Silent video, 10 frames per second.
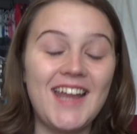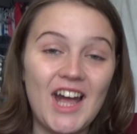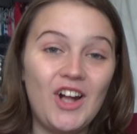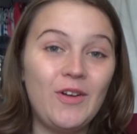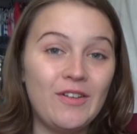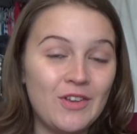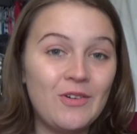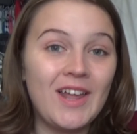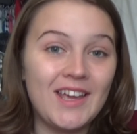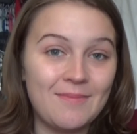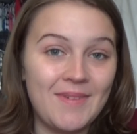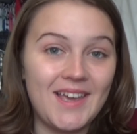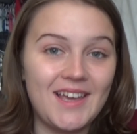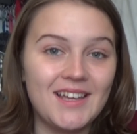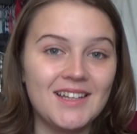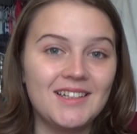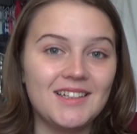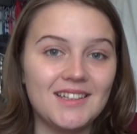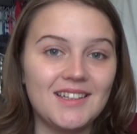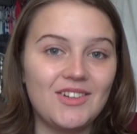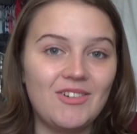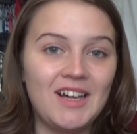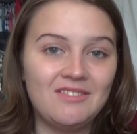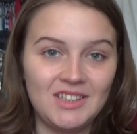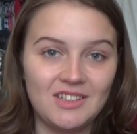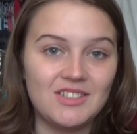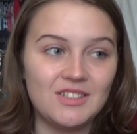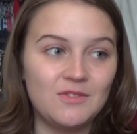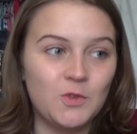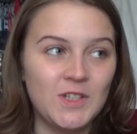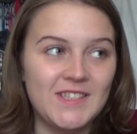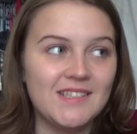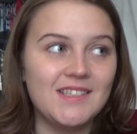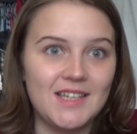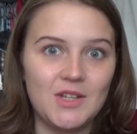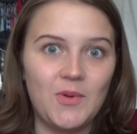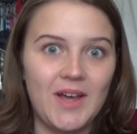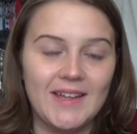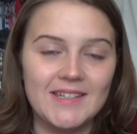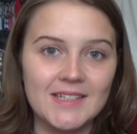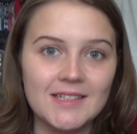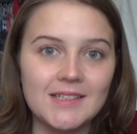Now, if you're like me, you have a lot of voices in your head.